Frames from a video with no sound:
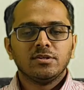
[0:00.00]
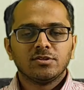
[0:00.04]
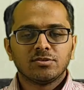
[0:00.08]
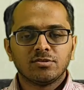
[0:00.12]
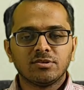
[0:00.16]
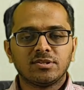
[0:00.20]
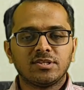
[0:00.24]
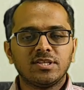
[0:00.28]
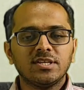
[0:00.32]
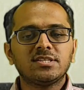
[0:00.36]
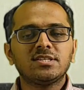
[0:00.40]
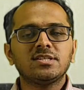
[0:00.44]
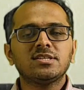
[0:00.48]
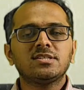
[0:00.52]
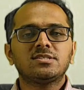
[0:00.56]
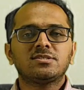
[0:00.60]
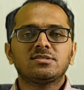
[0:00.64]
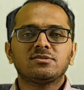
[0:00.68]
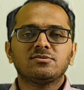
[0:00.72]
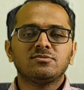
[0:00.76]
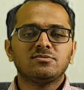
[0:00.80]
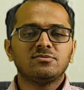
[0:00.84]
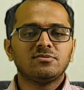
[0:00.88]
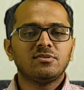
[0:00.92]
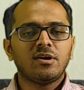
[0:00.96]
so this
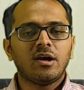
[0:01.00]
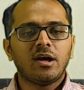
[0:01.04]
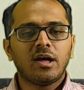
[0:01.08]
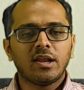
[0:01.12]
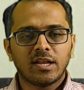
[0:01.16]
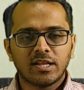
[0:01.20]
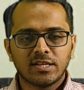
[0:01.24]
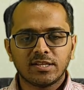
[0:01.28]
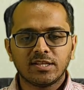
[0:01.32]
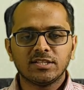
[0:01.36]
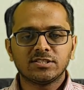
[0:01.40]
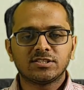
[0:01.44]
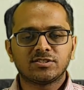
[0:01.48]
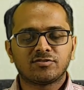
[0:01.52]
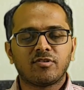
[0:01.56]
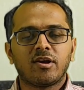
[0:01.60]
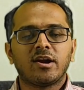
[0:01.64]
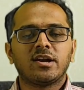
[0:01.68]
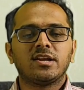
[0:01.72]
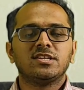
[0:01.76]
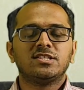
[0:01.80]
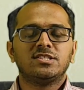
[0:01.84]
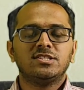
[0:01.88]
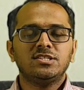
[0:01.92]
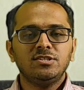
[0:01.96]
is another
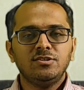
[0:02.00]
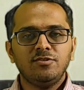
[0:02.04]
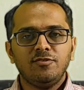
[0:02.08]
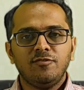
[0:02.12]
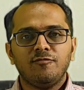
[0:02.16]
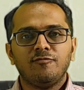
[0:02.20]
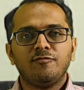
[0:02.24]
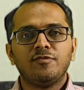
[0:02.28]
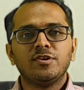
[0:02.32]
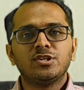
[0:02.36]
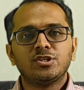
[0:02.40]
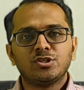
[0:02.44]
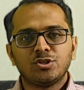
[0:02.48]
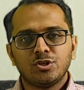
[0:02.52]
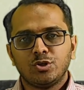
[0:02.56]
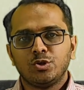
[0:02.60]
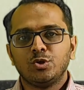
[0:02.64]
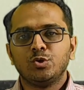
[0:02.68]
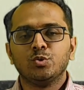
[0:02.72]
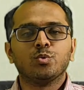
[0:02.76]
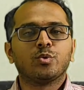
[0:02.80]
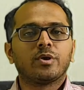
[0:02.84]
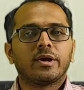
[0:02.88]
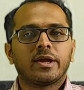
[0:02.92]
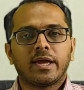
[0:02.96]
strategy which
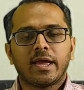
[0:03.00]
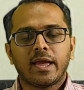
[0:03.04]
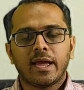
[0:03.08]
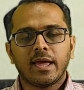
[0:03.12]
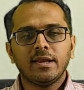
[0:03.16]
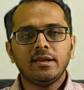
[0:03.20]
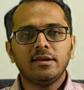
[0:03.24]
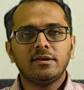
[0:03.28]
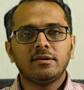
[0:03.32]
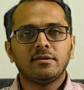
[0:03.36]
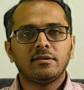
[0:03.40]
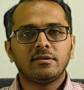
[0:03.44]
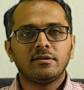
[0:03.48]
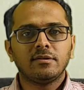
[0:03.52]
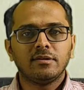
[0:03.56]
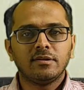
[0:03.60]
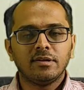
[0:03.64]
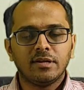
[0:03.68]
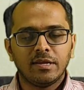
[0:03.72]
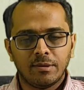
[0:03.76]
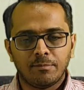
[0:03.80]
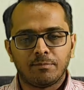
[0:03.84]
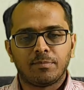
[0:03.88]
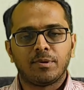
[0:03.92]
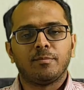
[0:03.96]
you can
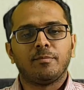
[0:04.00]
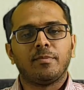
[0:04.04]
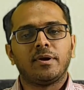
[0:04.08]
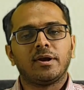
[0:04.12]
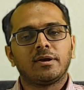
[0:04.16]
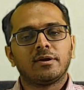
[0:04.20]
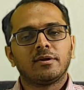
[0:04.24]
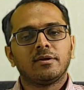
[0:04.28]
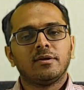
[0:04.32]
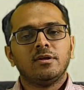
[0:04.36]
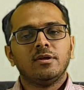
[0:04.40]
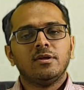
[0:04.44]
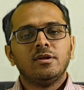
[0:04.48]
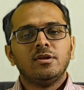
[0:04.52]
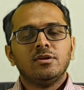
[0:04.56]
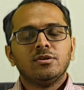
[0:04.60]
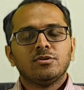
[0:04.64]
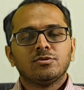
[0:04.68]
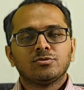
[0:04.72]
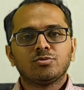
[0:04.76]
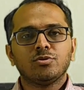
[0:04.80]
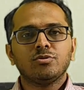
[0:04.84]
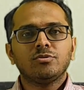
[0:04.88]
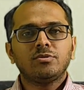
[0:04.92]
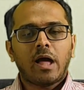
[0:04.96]
implement.
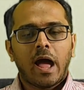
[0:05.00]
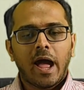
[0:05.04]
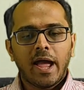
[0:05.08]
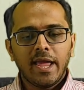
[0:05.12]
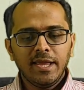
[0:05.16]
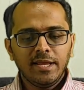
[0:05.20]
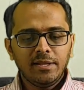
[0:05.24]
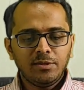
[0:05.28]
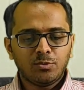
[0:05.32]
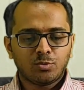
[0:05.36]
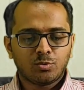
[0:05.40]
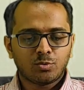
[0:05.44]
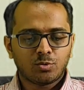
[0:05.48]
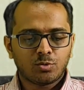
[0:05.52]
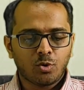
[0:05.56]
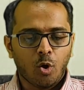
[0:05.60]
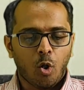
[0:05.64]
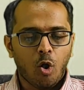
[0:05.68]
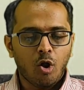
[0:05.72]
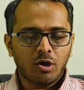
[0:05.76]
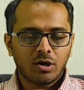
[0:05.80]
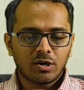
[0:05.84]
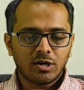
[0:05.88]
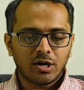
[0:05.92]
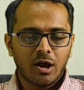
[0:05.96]
So I
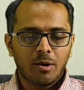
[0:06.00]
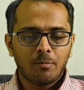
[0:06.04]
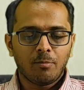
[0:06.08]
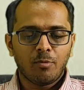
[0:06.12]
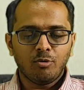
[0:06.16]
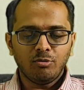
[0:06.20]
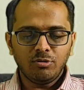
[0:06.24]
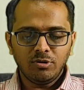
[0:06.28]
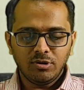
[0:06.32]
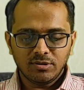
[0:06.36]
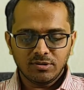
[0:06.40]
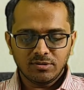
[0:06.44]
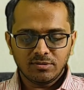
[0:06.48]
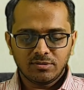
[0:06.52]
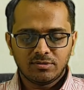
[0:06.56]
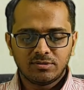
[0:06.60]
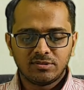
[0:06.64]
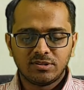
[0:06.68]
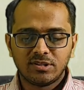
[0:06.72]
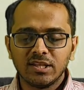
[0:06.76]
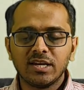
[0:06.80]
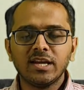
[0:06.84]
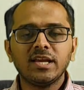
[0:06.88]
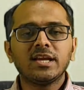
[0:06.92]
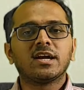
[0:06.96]
talked about
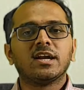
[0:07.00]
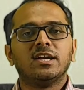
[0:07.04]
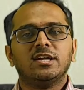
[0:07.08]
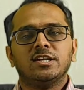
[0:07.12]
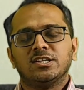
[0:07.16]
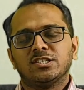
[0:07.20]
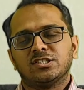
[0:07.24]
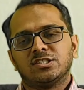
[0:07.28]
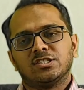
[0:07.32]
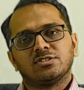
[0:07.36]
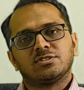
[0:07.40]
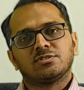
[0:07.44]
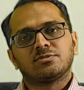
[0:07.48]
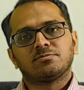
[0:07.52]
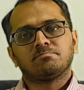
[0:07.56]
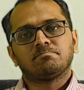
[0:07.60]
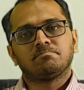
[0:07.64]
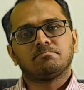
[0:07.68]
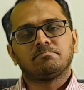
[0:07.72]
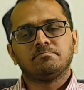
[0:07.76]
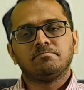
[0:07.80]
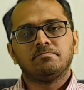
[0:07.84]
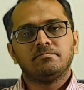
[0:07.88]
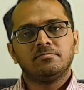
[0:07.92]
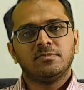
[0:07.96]
3 conditions,
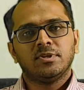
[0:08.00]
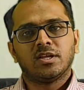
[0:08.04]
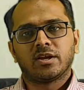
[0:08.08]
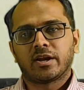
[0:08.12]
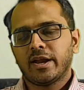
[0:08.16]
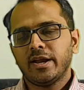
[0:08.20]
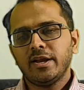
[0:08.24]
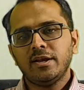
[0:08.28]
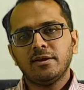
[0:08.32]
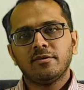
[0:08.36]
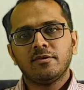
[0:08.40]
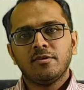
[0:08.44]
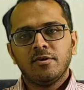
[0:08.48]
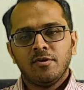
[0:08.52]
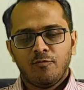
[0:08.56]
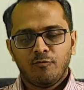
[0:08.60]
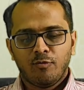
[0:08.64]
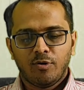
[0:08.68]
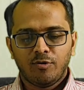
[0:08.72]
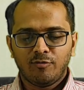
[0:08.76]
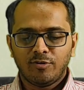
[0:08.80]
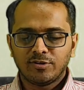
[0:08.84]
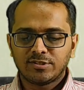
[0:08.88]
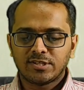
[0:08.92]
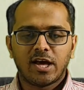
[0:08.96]
right?
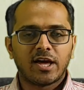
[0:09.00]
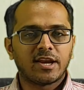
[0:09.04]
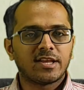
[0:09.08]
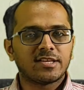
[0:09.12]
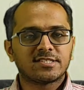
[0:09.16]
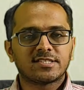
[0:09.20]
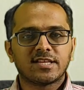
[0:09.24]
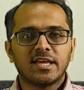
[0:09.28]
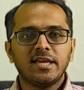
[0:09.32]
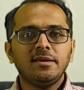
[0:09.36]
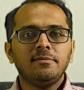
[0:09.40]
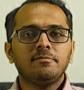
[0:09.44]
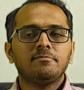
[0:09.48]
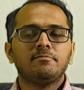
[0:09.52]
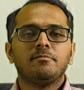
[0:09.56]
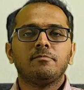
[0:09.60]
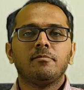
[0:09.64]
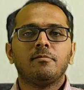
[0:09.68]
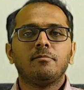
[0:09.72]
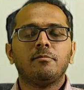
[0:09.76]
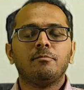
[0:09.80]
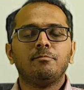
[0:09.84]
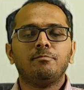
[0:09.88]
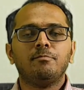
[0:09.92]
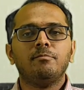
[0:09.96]
One was RSI
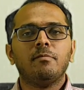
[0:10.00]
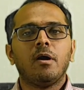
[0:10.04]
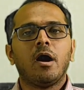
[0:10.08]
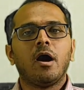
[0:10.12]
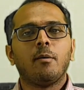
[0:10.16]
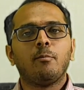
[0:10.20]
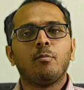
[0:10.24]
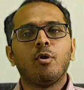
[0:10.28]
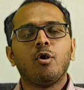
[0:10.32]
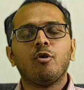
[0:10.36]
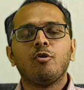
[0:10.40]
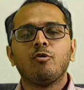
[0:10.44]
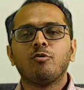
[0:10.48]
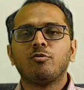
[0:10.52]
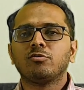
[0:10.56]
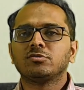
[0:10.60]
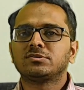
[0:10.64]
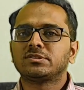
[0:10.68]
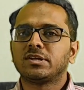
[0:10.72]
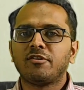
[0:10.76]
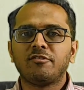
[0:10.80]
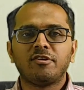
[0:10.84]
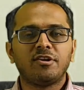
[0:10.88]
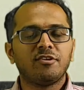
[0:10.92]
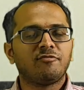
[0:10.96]
above
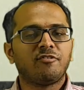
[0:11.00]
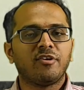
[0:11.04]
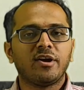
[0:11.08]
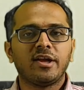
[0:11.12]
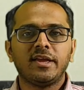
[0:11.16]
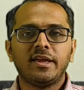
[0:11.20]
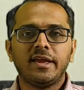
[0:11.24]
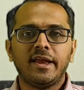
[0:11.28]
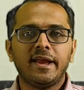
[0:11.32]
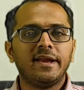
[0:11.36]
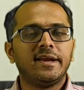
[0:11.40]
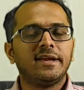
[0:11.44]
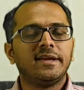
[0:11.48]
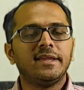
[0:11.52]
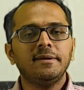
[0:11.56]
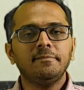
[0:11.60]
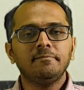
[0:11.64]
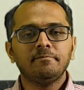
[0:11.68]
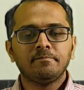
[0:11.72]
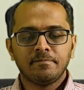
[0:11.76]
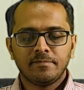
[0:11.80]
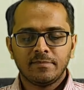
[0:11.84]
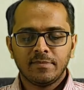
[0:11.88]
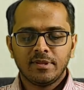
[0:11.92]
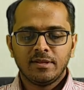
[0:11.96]

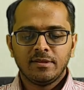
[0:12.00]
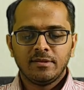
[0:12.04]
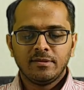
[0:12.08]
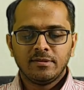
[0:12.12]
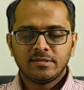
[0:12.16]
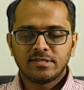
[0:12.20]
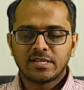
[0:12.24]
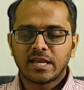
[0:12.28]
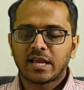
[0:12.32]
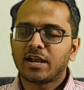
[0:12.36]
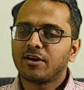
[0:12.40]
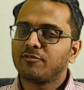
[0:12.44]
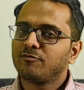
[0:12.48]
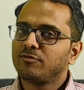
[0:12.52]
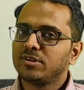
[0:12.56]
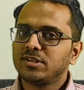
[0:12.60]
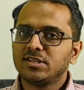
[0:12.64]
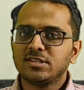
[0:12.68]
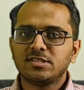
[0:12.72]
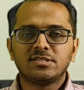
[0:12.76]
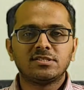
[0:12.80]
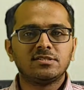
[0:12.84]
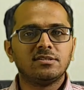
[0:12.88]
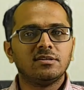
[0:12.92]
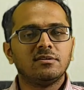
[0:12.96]
75-80. Second one
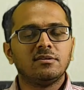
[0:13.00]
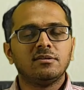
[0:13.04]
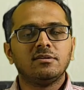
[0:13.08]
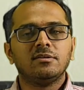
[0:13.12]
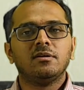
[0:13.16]
is